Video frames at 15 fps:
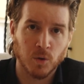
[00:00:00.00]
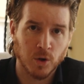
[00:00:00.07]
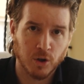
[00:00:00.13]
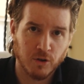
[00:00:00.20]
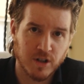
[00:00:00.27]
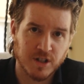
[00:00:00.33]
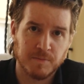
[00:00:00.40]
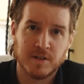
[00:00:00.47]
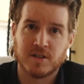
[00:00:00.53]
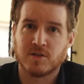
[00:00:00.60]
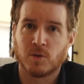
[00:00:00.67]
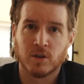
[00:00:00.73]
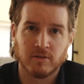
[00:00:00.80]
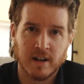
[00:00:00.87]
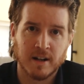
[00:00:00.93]
or Christmas
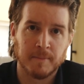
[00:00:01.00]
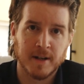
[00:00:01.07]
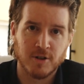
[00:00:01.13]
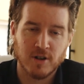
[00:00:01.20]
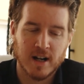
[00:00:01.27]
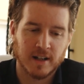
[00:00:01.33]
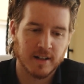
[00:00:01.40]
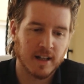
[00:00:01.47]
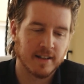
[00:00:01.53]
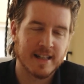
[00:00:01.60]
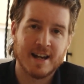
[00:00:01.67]
or around a major holiday like